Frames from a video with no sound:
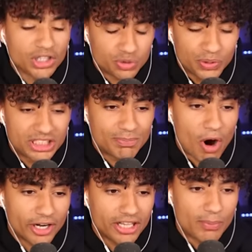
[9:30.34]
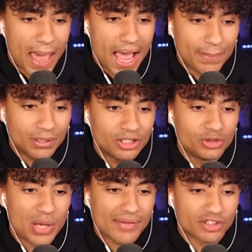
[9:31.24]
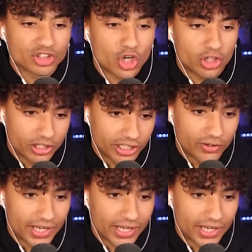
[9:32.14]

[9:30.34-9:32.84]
Once we spawn in the map, you have to start looking,